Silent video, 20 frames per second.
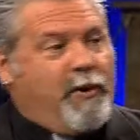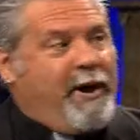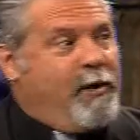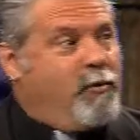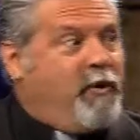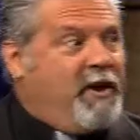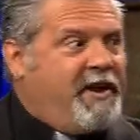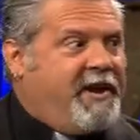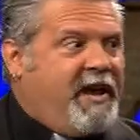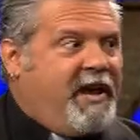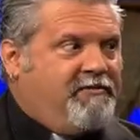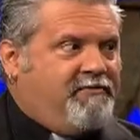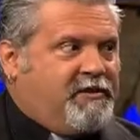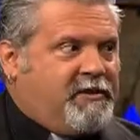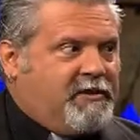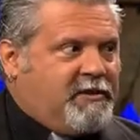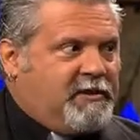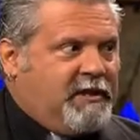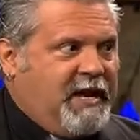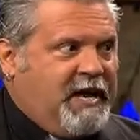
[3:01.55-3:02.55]
I went after
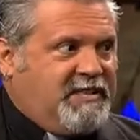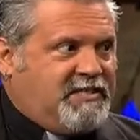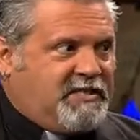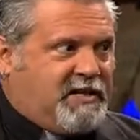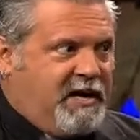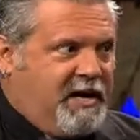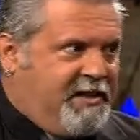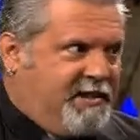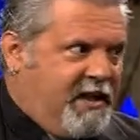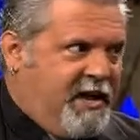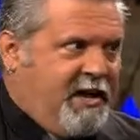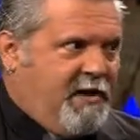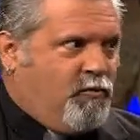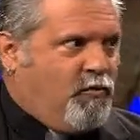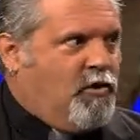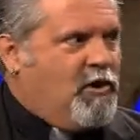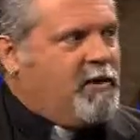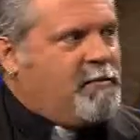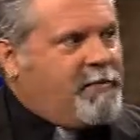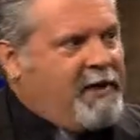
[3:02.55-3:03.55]
the last guy that had
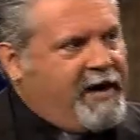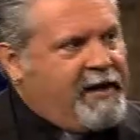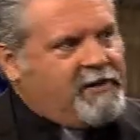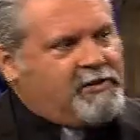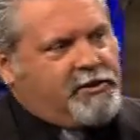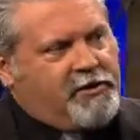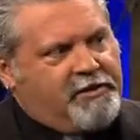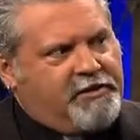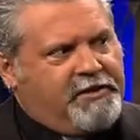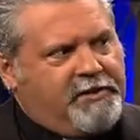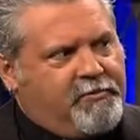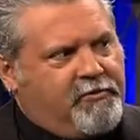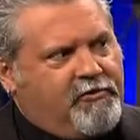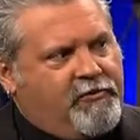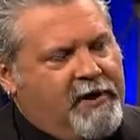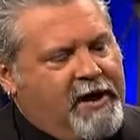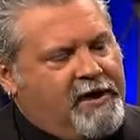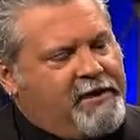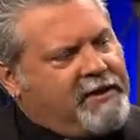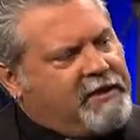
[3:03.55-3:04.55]
walked by. I turned him
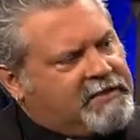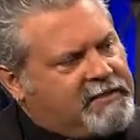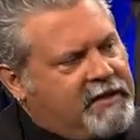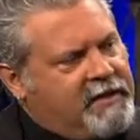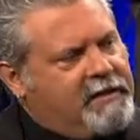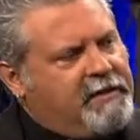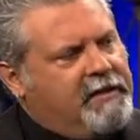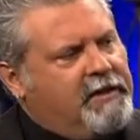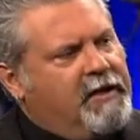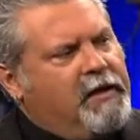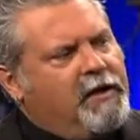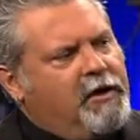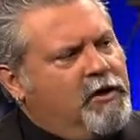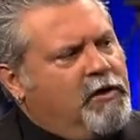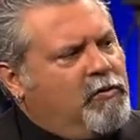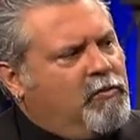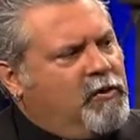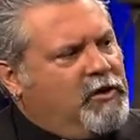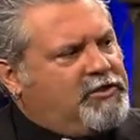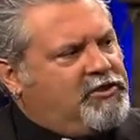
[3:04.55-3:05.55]
around. I said,
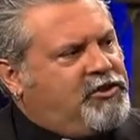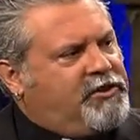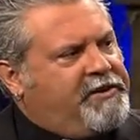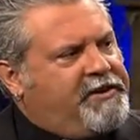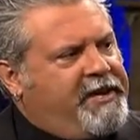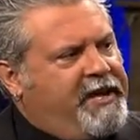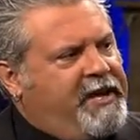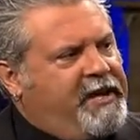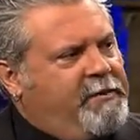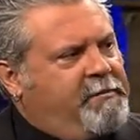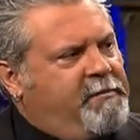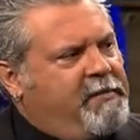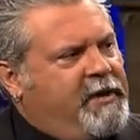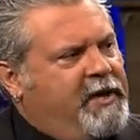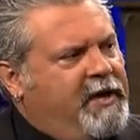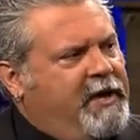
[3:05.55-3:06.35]
what's your name?